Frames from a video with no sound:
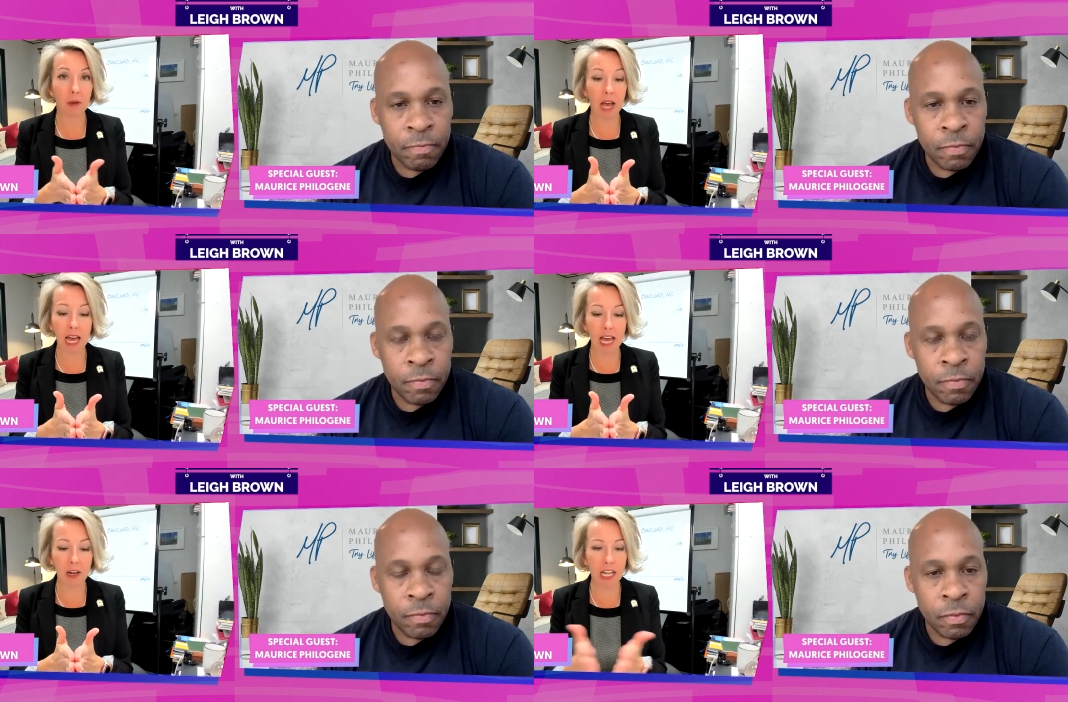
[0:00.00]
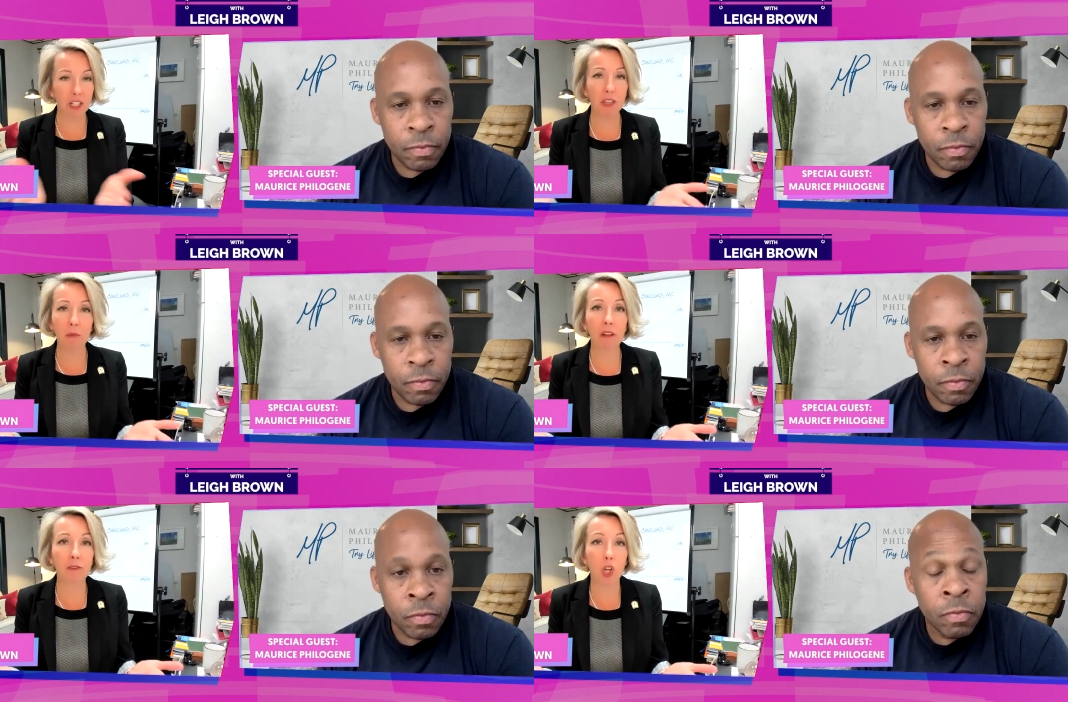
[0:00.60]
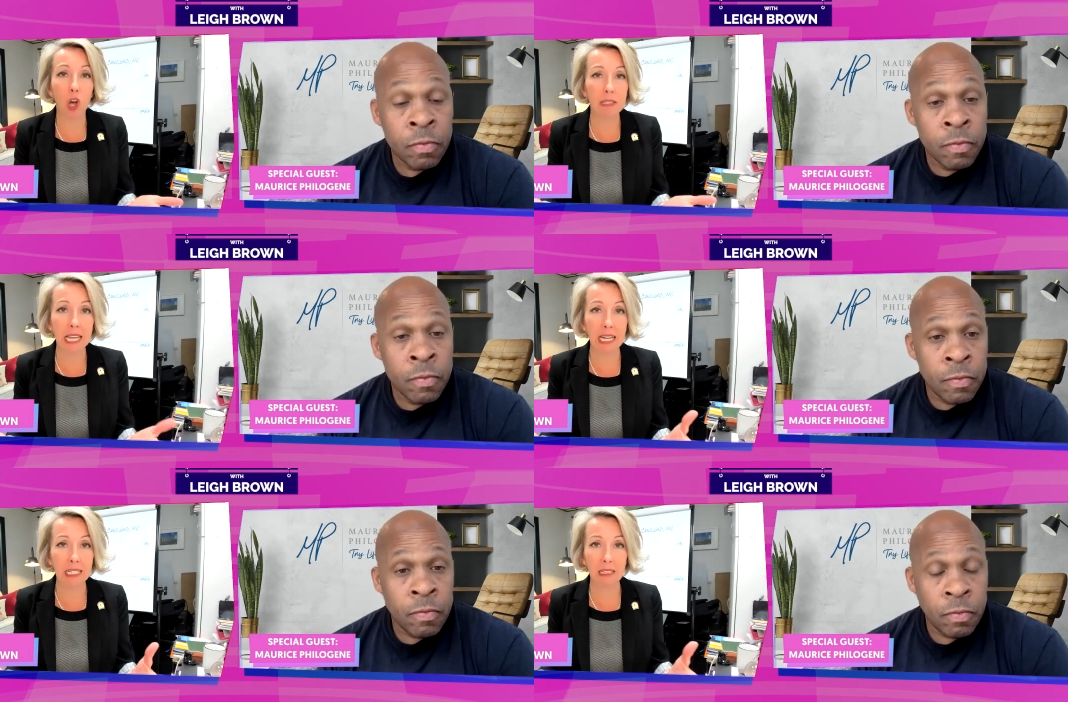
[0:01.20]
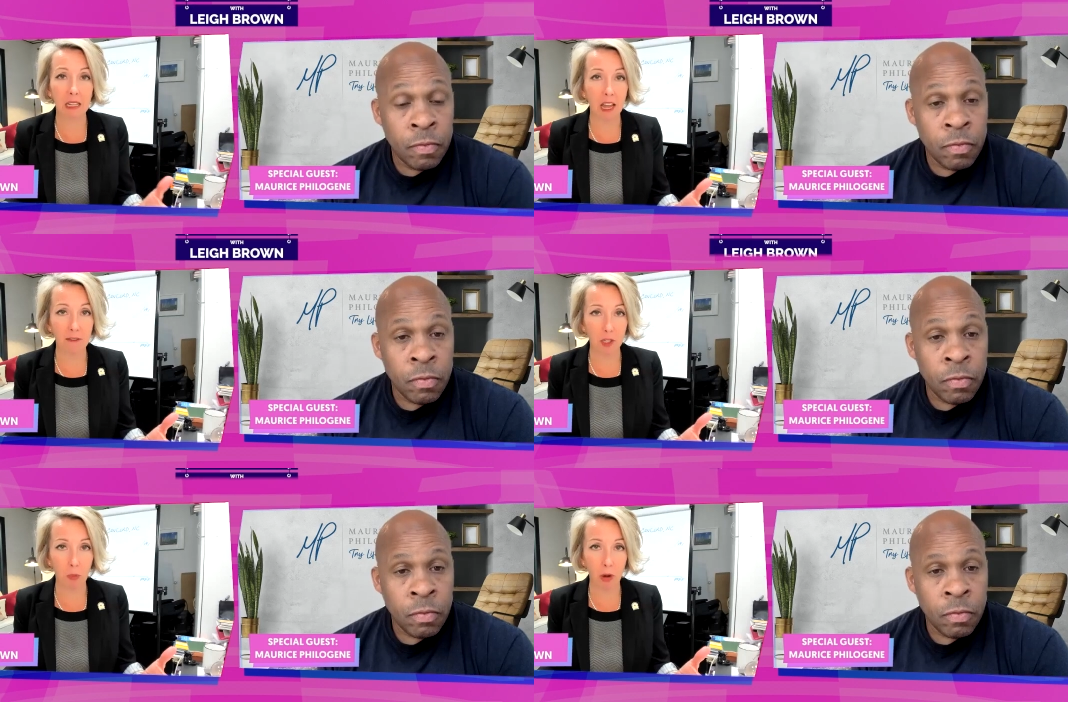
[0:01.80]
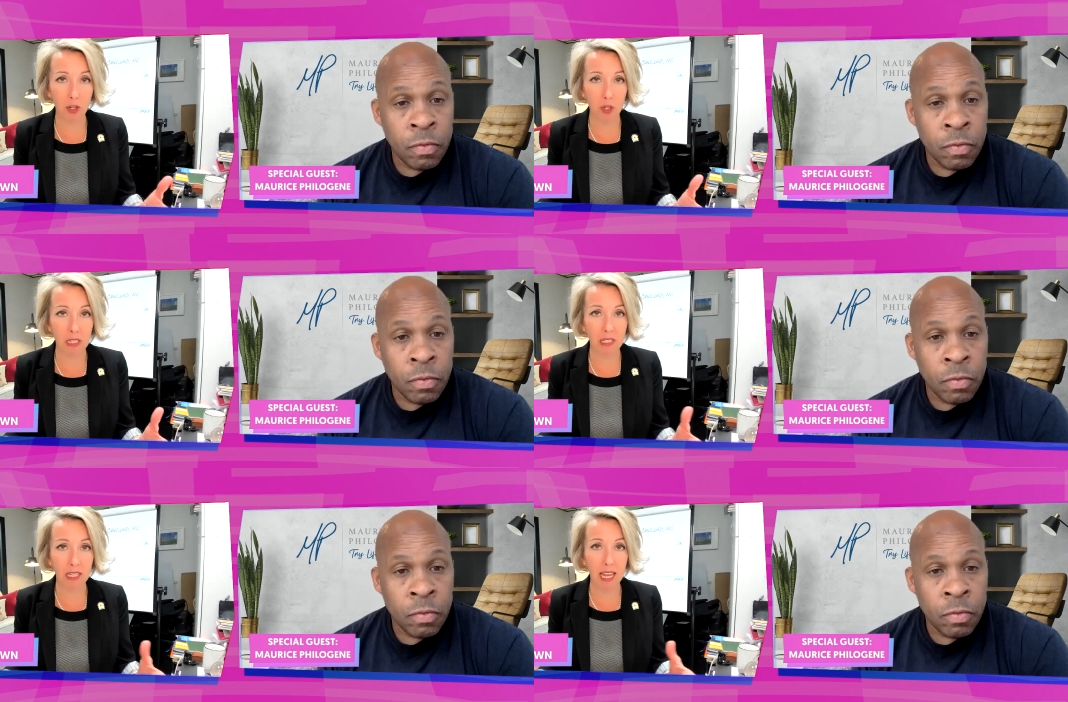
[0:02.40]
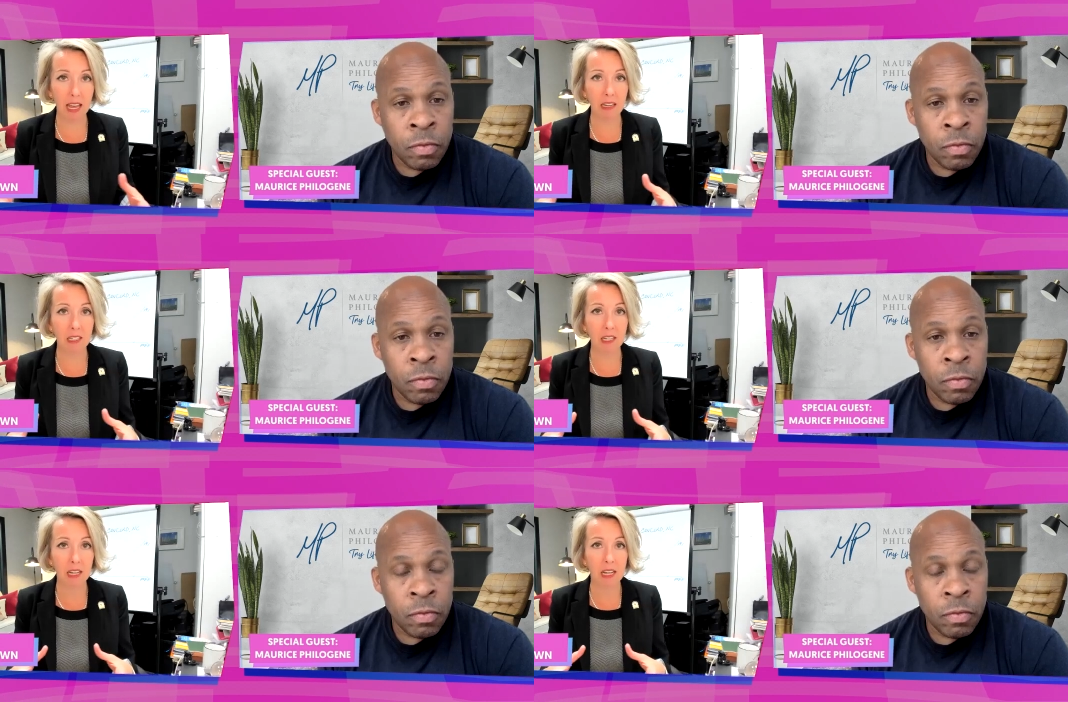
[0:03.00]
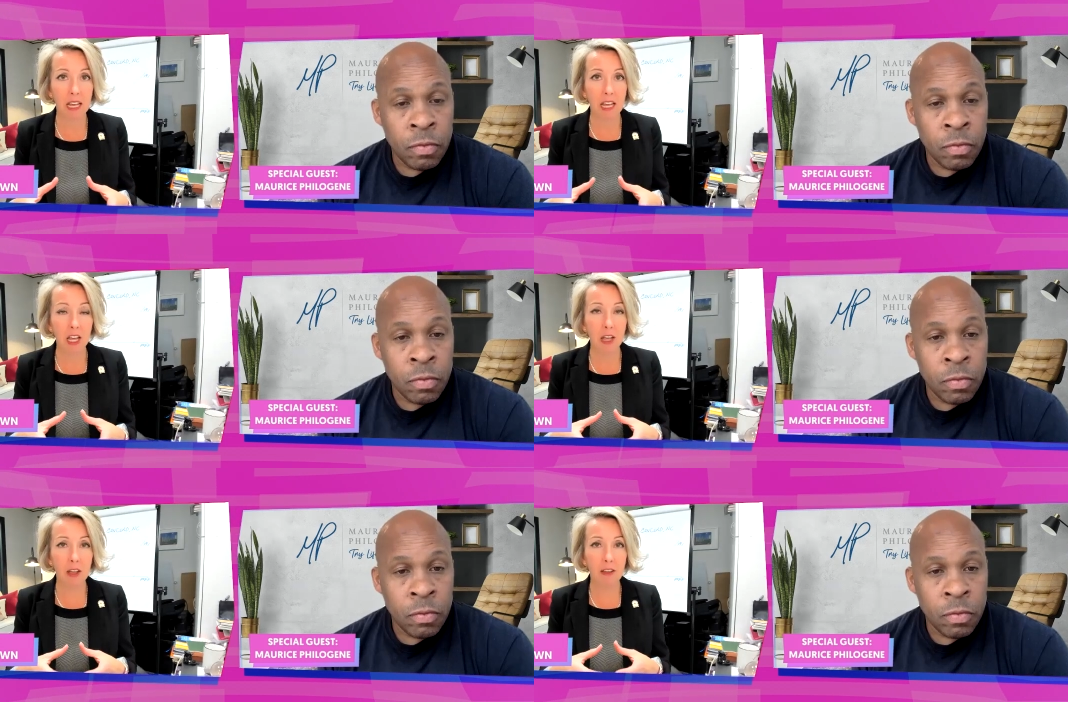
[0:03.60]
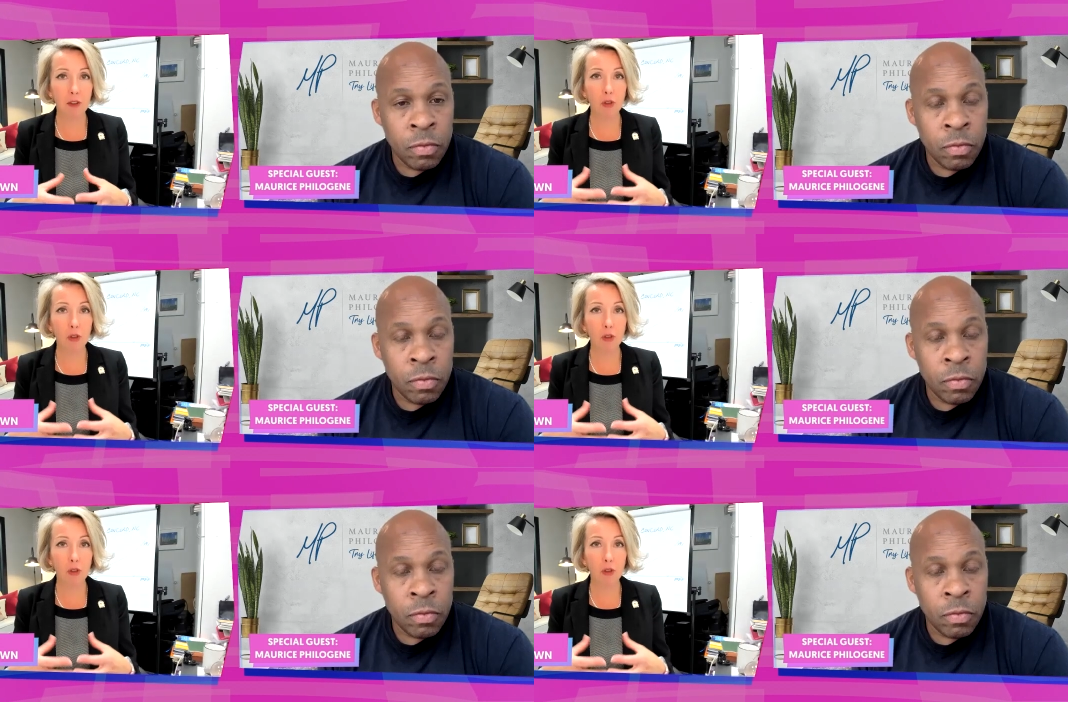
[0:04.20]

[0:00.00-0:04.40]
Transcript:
Speaker 1: I just think we've lost the idea that life is precious. And if you